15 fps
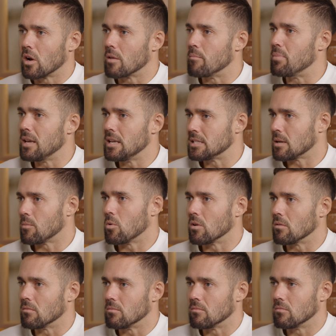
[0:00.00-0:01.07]
thought I could be
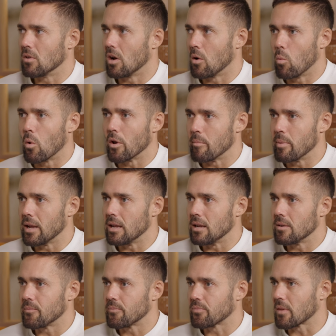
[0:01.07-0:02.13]
someone that I want to
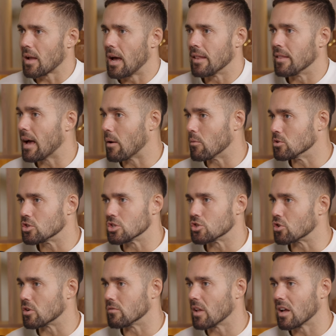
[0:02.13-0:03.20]
be. And that was
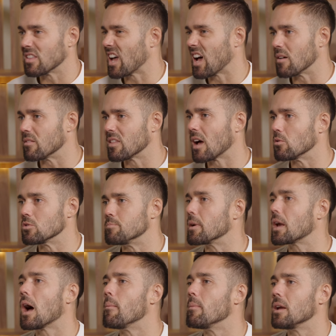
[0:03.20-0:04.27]
just that was
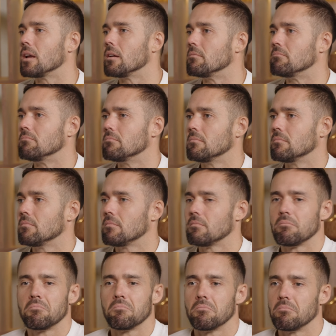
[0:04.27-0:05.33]
becoming
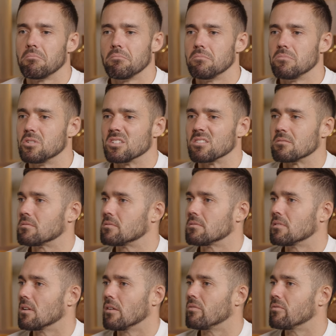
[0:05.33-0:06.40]

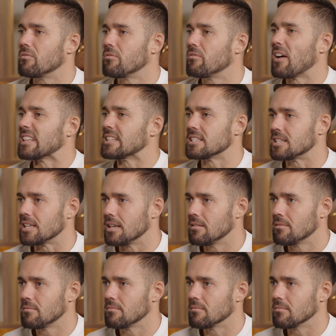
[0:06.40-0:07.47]
just a fantasy.